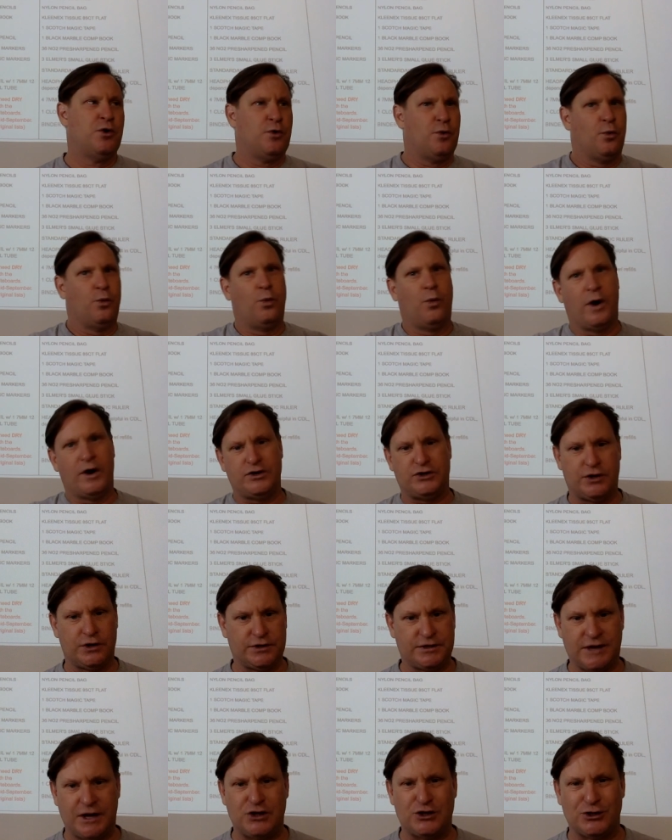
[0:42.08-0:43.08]
what your
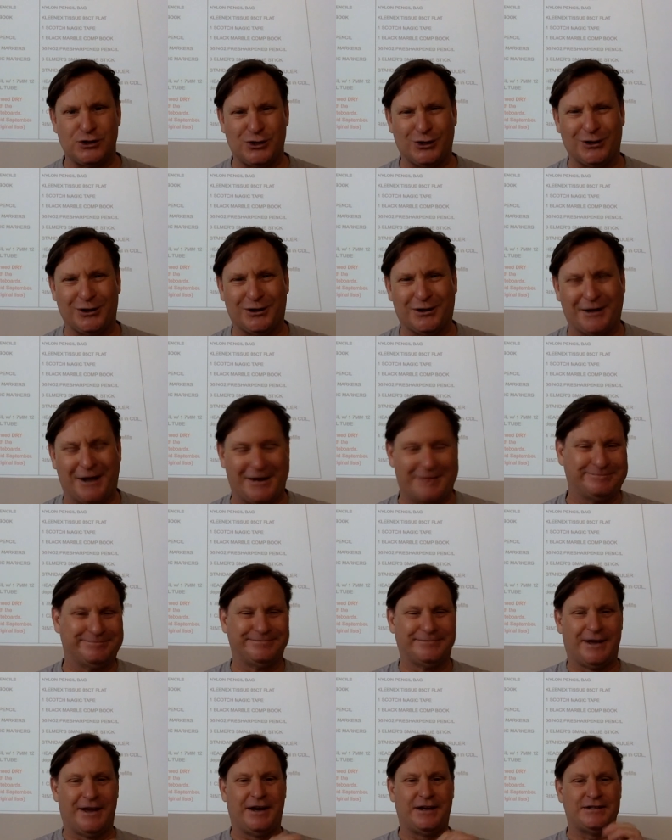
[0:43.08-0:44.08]
station should look like,
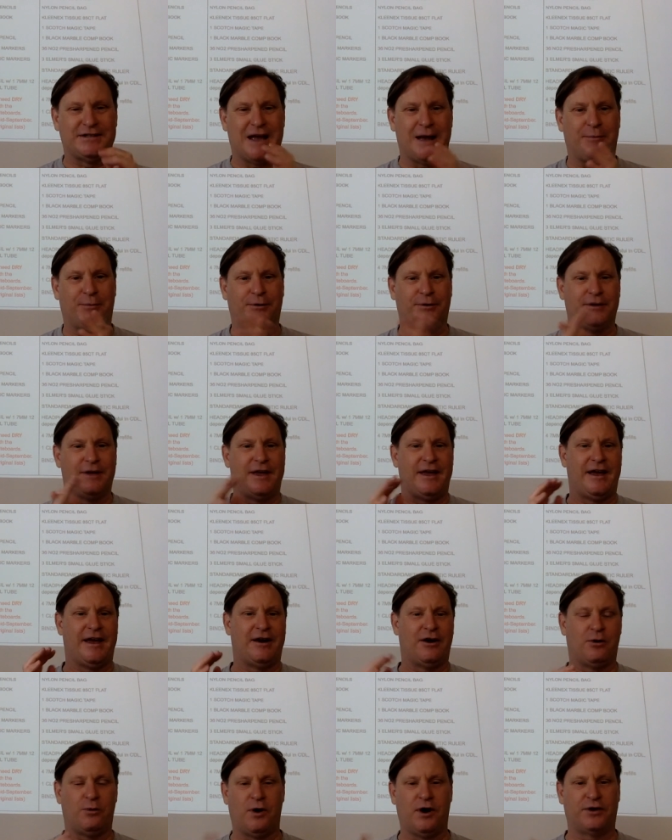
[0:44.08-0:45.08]
an example,
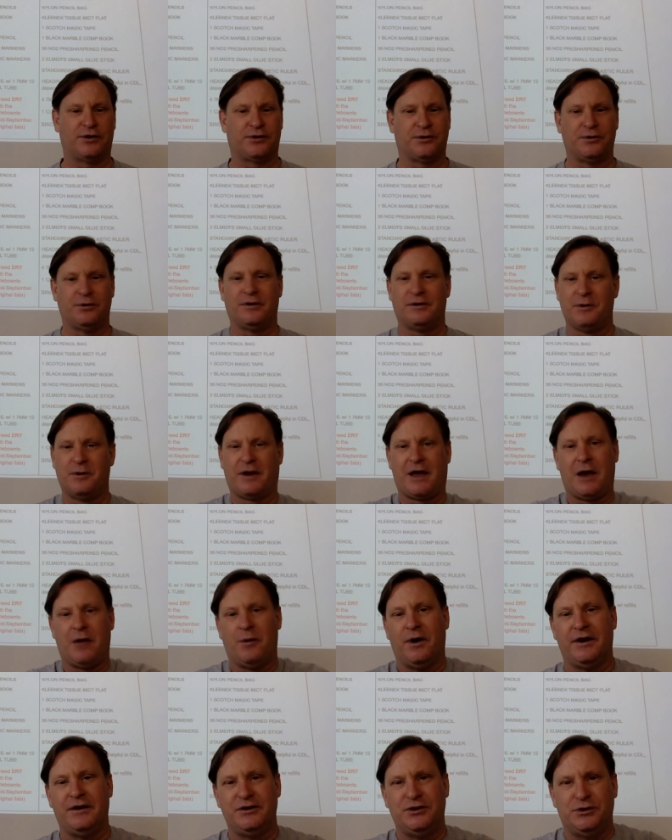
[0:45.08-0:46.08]
and I'll walk through kind of
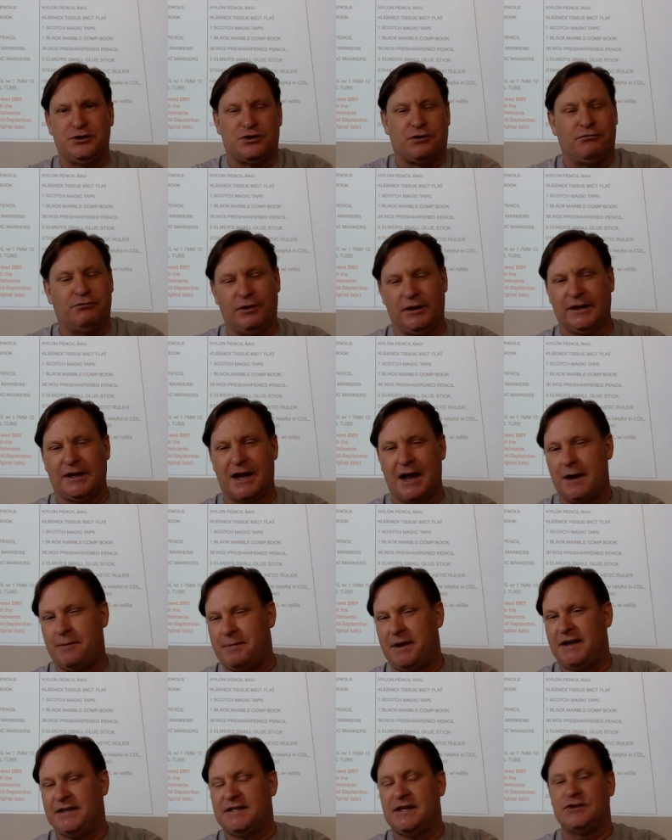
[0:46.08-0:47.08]
what you should really kind of
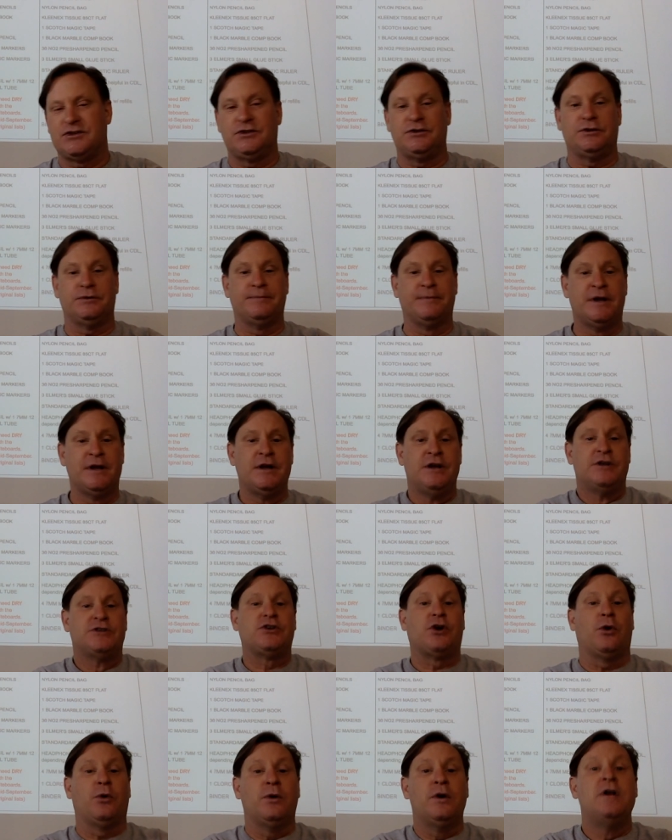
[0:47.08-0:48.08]
pay attention to.
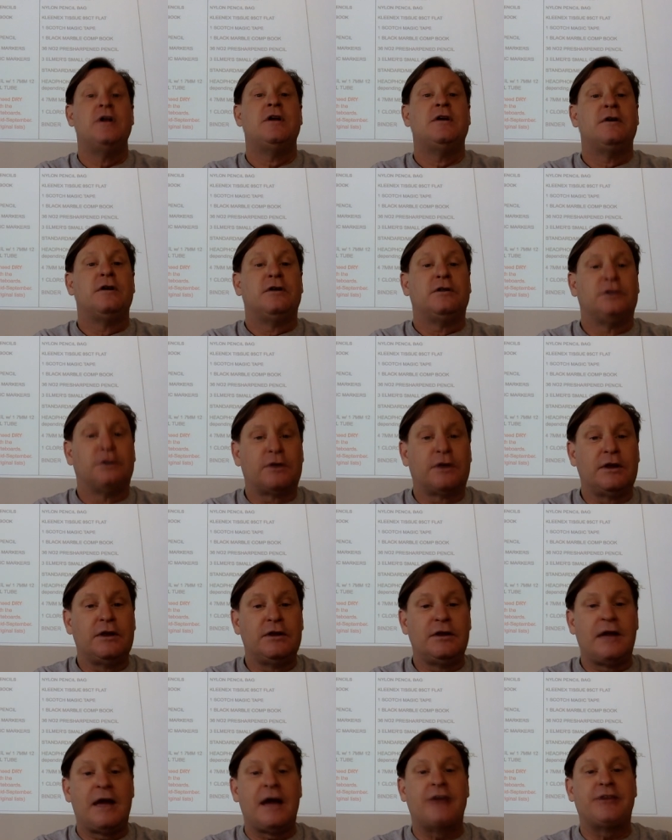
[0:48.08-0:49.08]
So
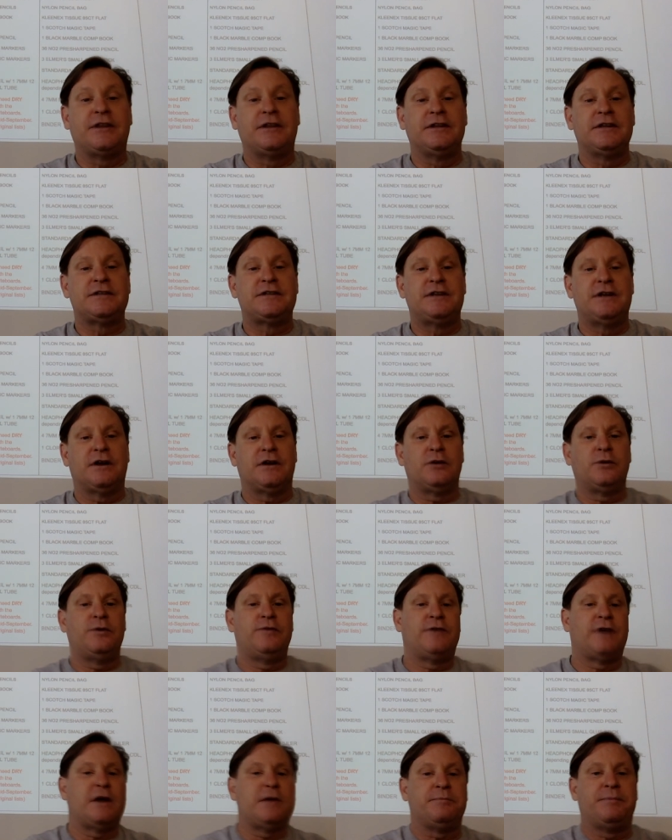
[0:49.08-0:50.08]
looking at the list here,
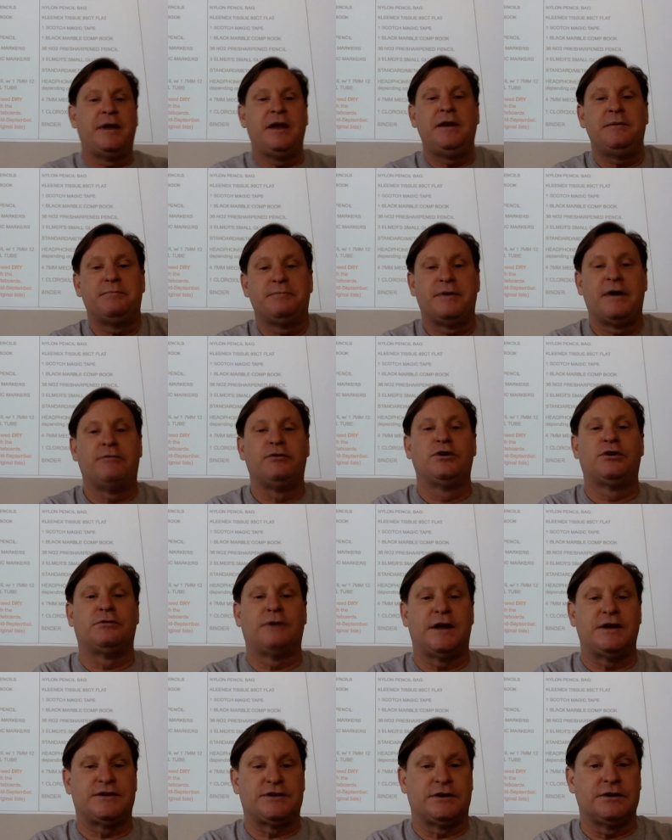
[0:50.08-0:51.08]
we've got pink beveled
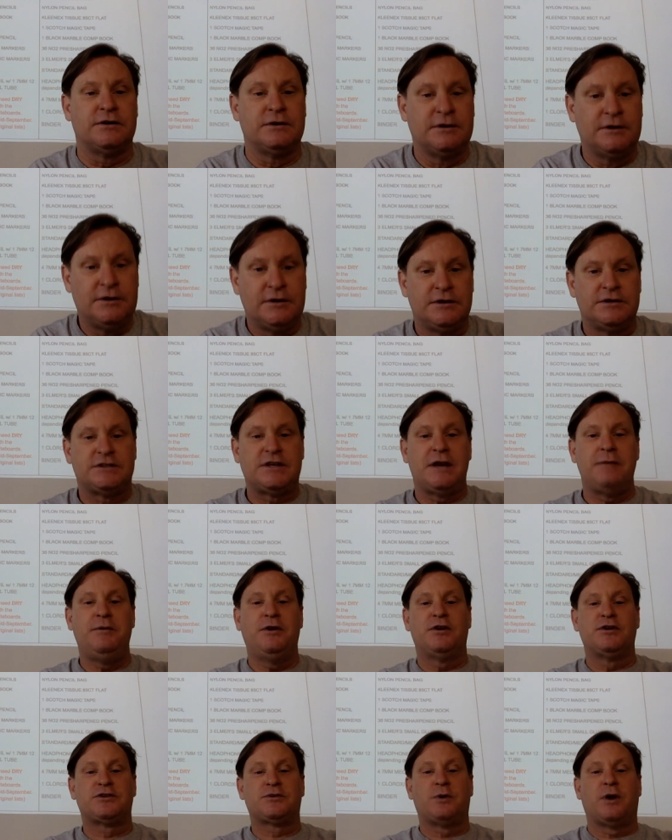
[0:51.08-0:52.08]
eraser,
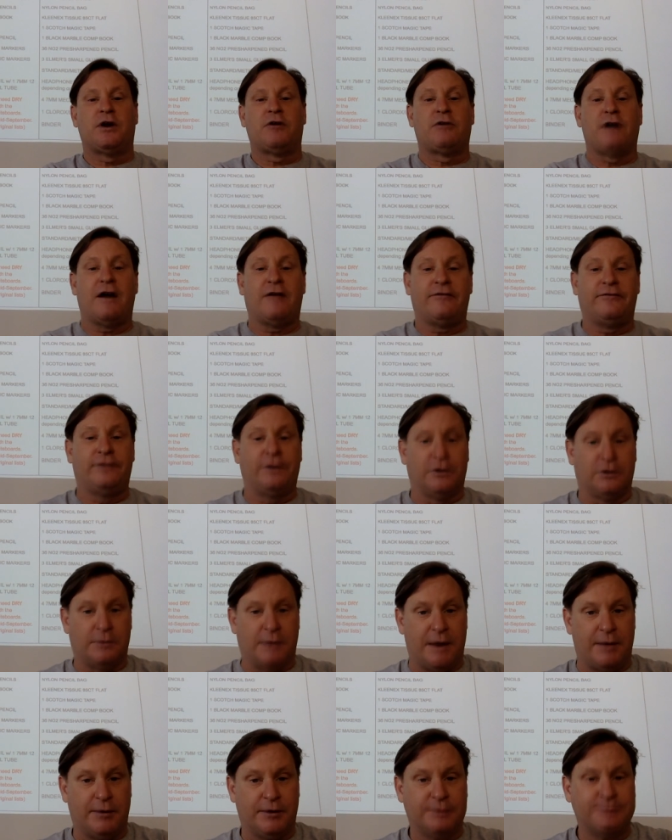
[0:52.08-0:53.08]
centimeter square graph filler
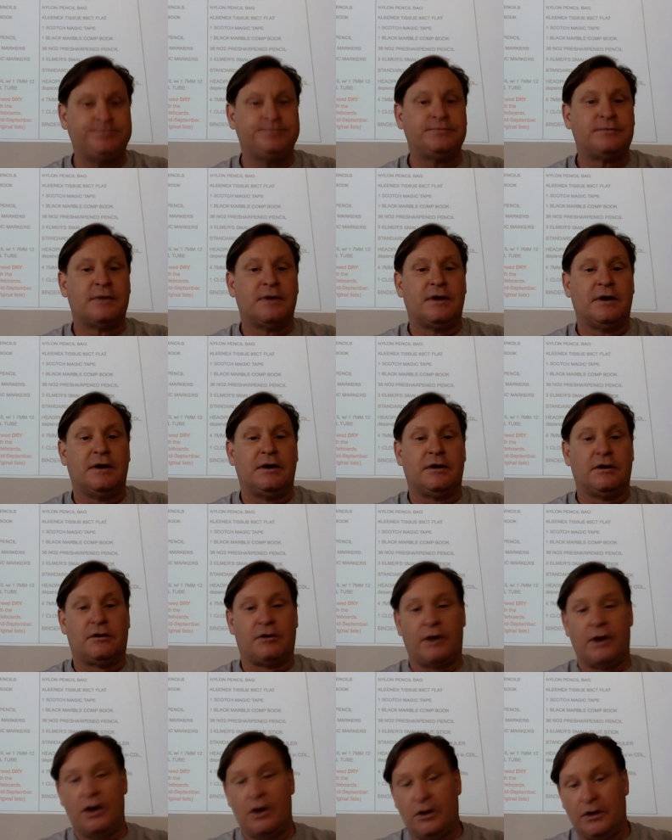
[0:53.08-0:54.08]
paper,
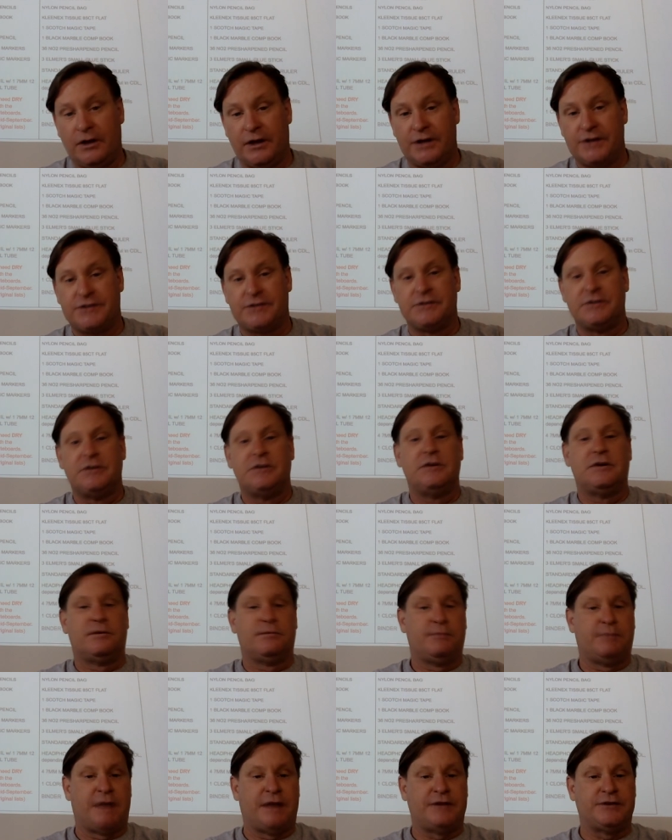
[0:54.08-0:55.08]
Crayolas,
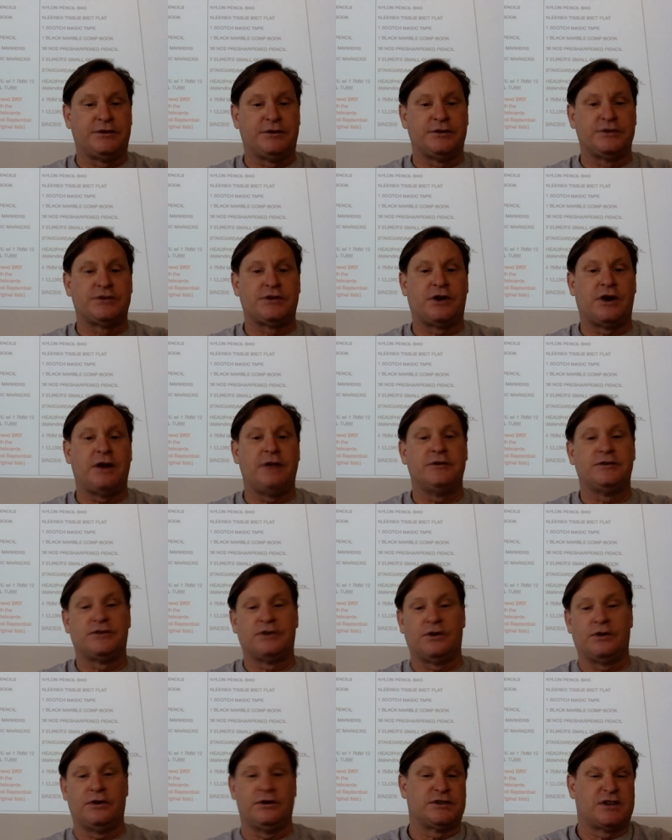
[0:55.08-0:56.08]
pencils,
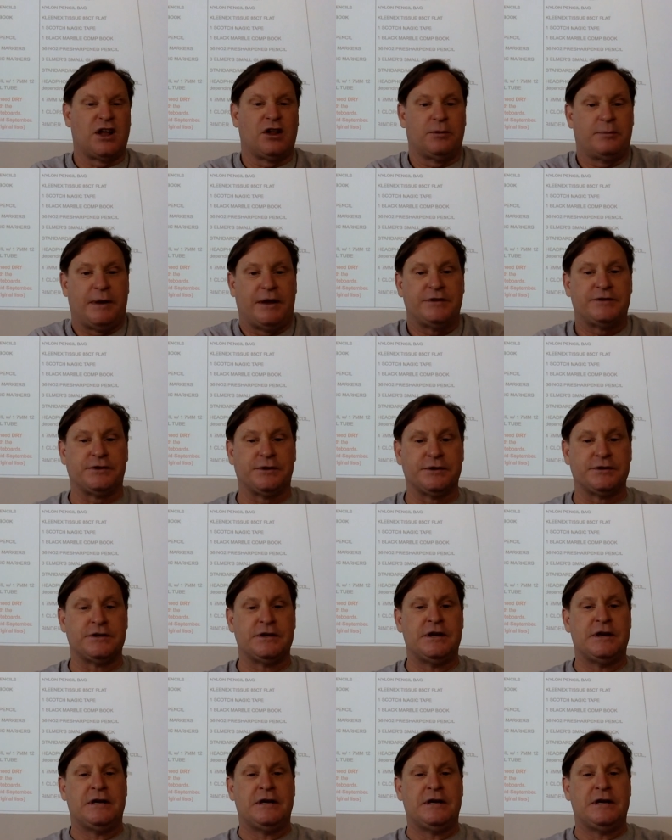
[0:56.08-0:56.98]
so there's colored pencils,